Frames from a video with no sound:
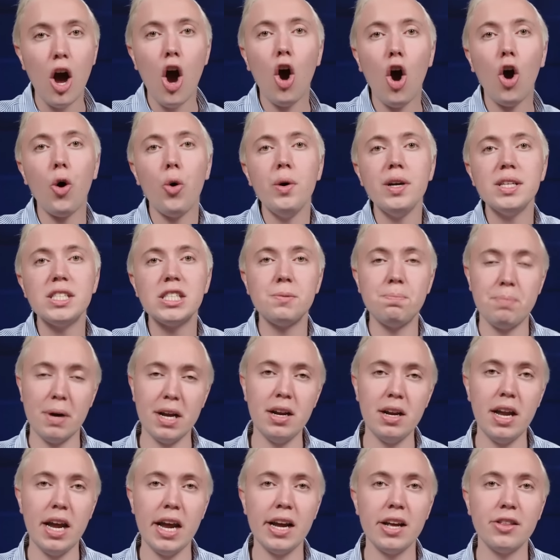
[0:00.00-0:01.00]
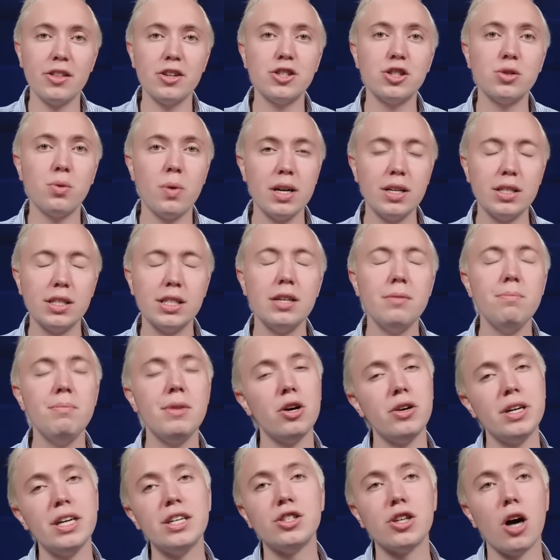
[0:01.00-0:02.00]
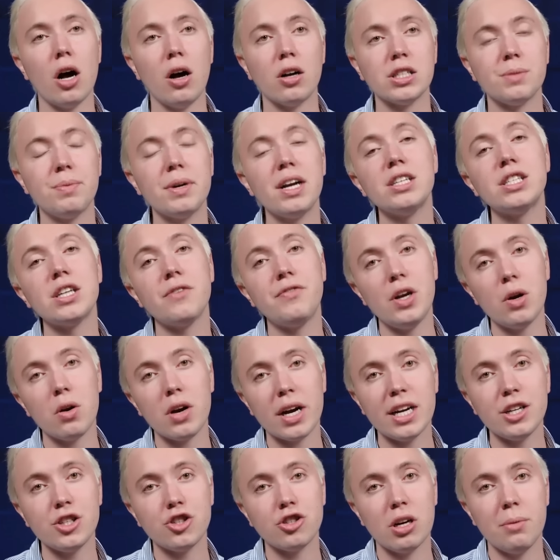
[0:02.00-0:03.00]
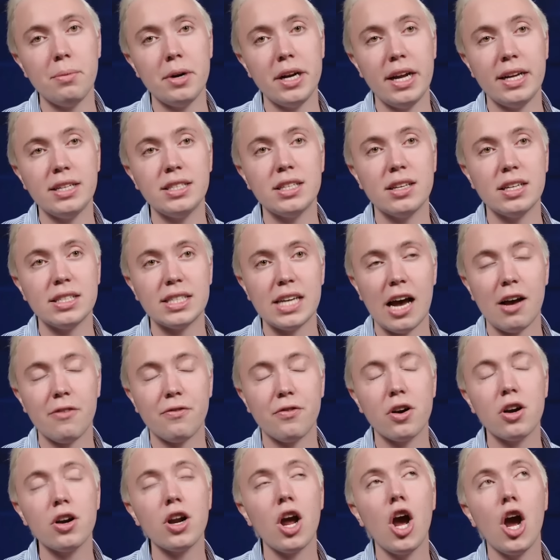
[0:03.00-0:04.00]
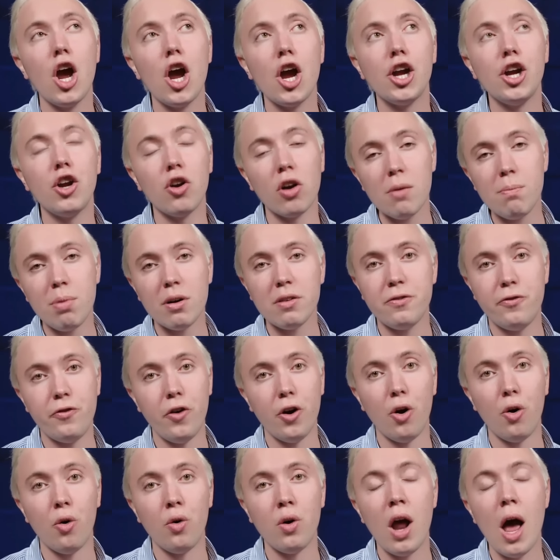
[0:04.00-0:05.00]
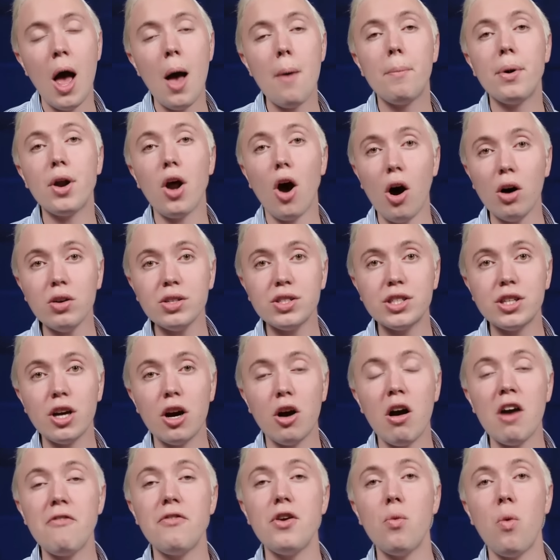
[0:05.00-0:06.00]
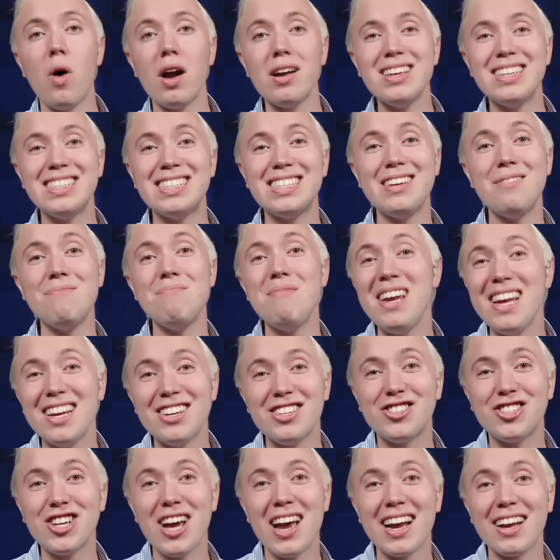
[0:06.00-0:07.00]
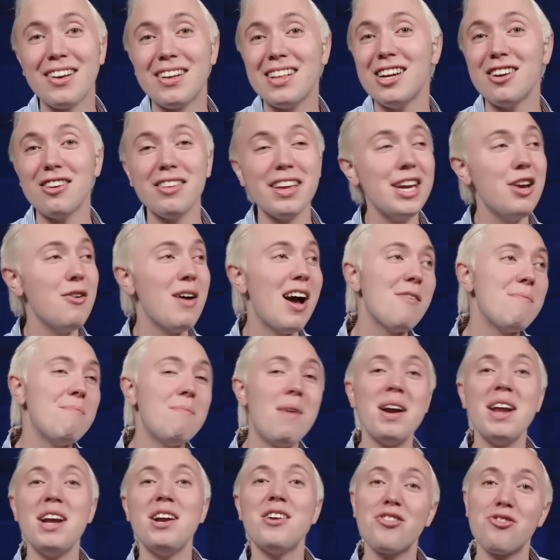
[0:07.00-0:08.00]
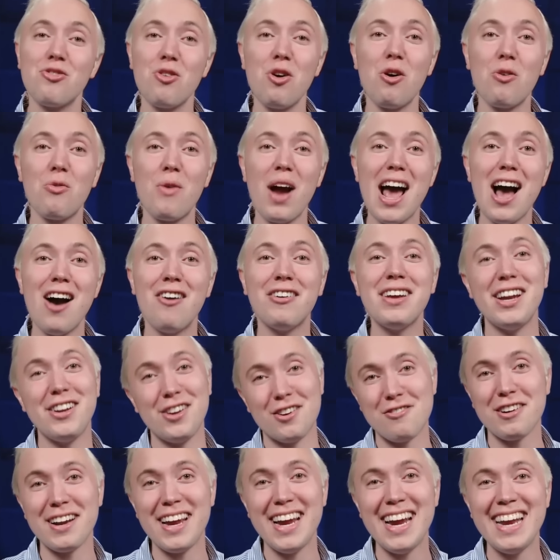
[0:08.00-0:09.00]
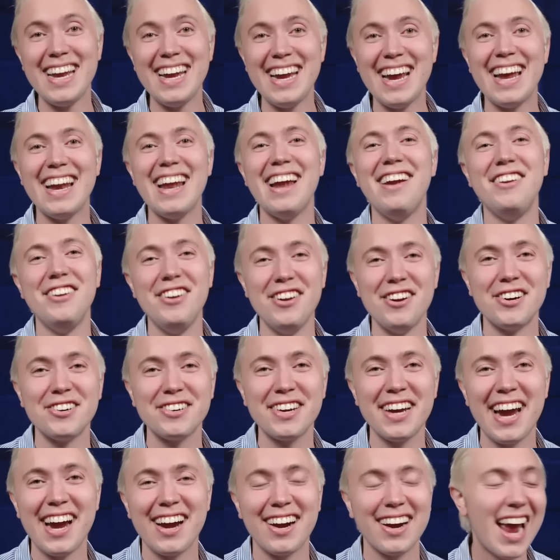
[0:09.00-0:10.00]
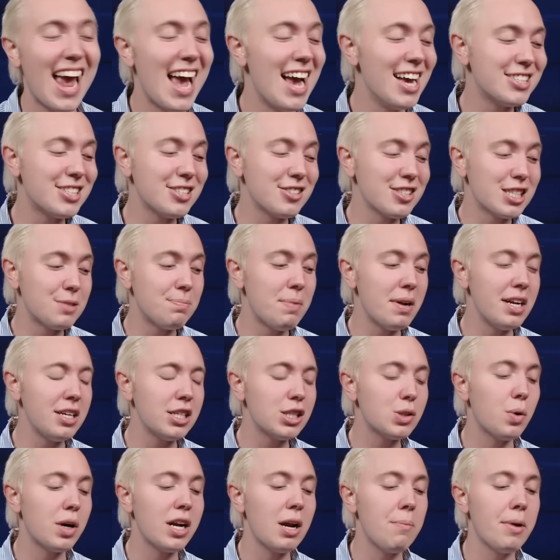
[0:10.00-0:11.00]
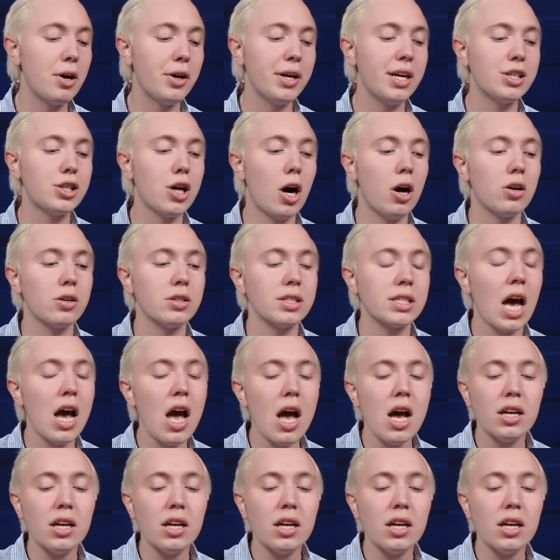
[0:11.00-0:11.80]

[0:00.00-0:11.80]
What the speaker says: Who is spending the $20 million? Because if you're contributing to this effort, you're a buffoon. But also, if you want to send me a check, clearly you have money to throw around and you're an idiot and you don't care. So you're spending $20 million.